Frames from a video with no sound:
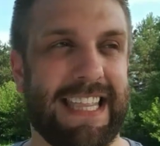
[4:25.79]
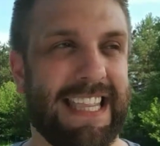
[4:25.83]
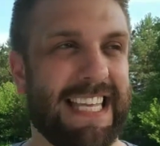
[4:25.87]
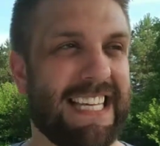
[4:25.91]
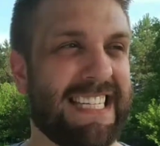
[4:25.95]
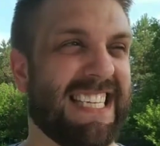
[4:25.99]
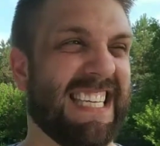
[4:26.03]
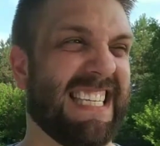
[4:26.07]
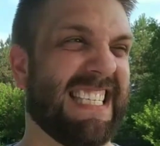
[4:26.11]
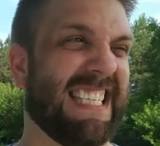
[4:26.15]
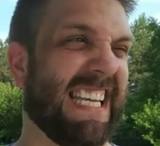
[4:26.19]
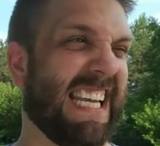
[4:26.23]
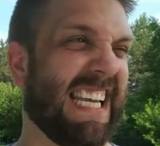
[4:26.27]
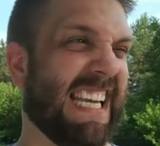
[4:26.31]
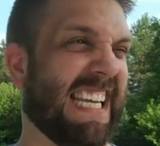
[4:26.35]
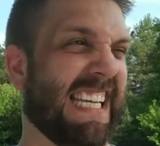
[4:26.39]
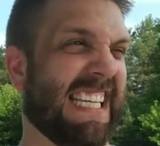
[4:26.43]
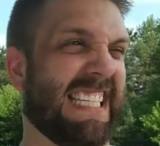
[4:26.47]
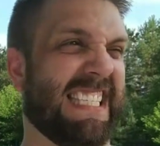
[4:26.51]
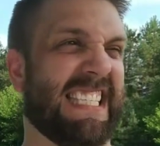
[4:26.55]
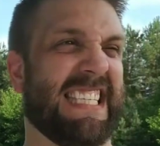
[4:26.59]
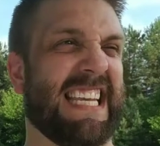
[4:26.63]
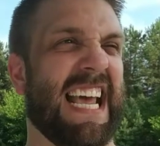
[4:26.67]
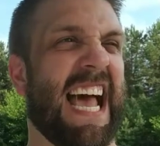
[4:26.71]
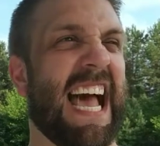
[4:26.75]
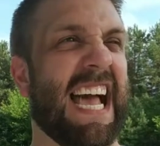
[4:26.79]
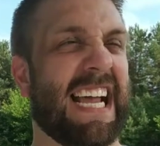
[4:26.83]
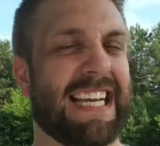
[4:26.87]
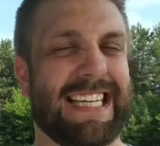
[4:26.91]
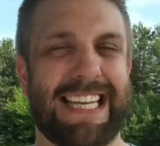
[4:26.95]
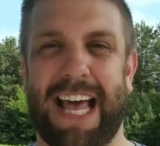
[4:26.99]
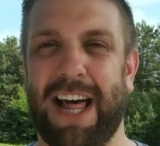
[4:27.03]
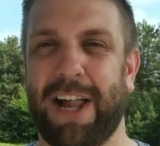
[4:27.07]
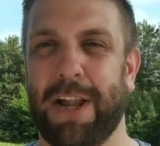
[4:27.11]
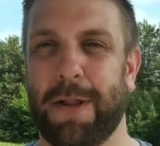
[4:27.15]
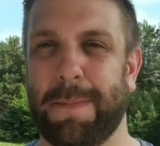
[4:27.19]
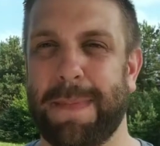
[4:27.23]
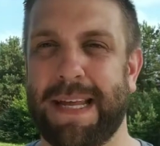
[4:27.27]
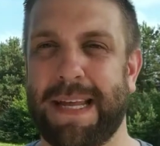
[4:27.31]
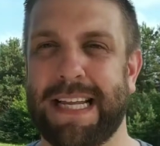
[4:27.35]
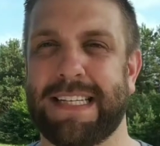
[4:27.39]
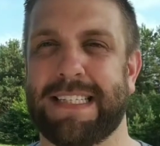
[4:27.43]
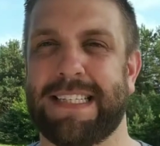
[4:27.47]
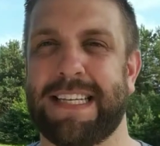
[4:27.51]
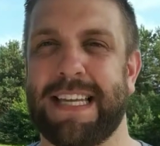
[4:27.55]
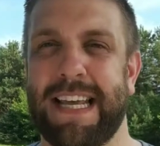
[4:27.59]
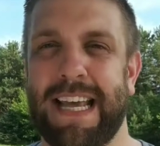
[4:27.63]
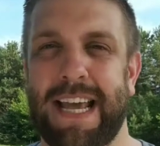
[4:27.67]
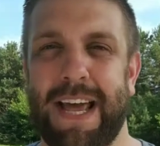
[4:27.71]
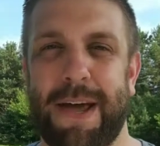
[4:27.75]
This is the exact
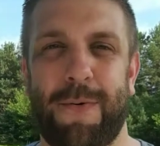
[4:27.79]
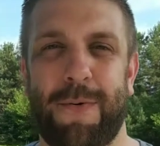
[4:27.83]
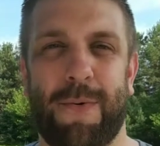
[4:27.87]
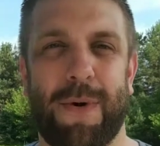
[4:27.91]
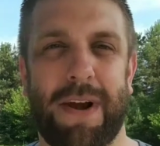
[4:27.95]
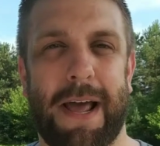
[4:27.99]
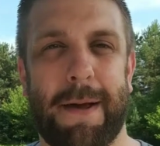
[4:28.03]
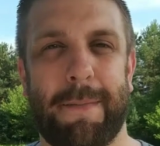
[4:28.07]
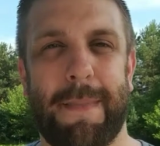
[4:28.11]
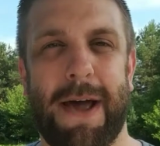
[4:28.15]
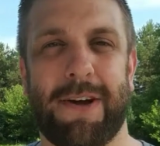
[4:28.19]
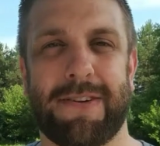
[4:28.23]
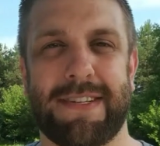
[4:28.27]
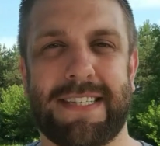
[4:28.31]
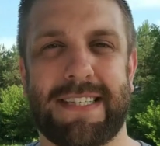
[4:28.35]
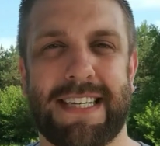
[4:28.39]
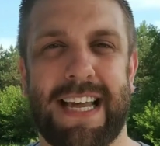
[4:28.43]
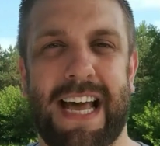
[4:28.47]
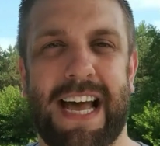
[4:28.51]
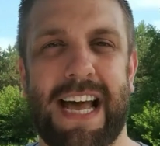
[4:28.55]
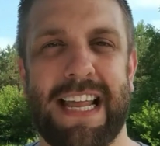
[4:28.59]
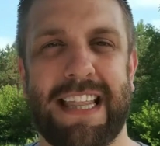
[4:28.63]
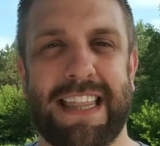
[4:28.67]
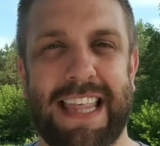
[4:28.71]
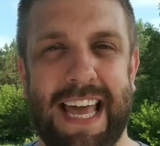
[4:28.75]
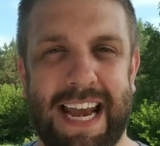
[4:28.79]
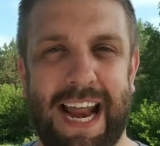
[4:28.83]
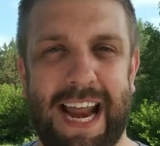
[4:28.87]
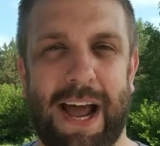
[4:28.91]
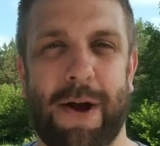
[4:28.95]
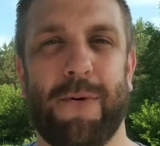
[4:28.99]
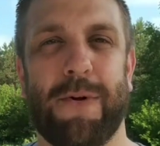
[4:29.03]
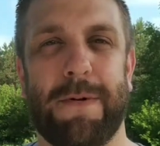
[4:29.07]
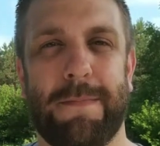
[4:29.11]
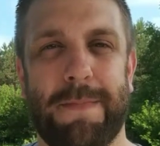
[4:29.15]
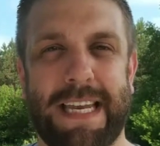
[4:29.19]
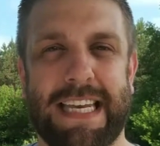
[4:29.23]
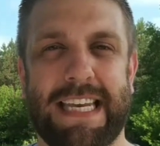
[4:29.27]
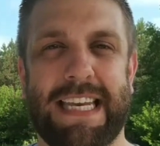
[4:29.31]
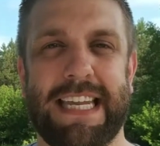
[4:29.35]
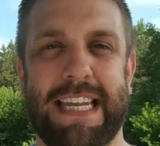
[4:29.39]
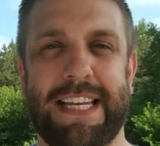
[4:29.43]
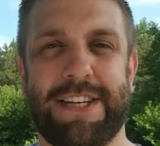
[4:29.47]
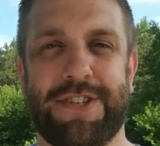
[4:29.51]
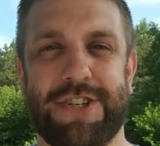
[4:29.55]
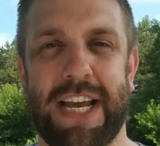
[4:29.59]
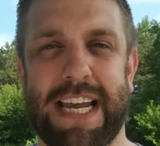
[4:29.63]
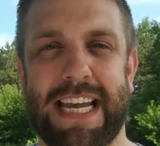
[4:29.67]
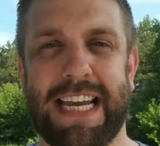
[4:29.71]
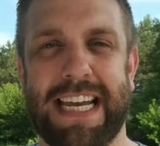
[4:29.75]
elements when I'm outside that I would be
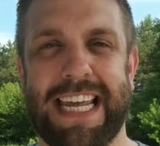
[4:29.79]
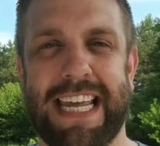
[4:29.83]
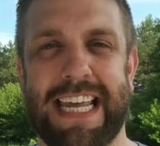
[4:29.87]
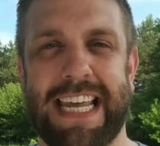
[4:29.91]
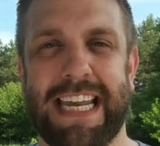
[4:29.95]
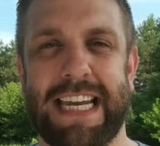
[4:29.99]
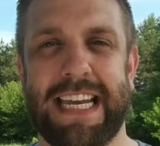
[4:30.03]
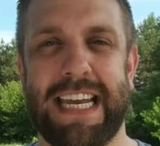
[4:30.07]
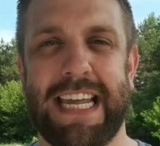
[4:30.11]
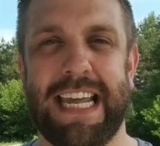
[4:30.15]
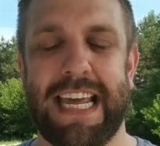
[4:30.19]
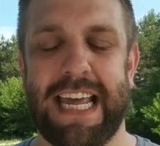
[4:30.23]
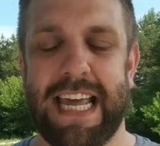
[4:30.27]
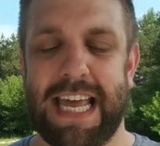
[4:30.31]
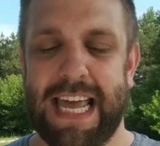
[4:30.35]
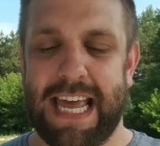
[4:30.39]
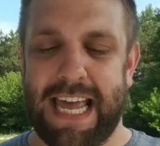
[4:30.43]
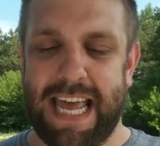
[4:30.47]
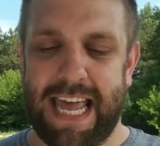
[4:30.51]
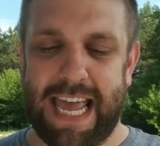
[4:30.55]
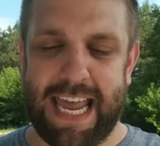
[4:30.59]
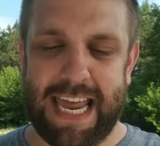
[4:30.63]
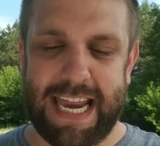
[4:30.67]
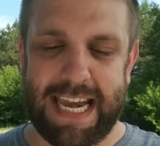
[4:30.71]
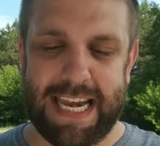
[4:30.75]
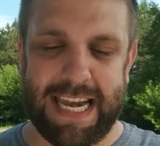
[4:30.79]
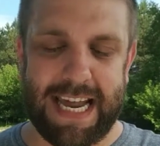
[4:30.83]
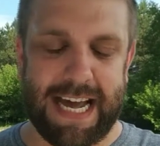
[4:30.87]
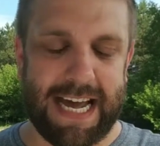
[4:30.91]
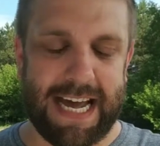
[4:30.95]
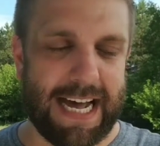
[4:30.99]
DJing in, and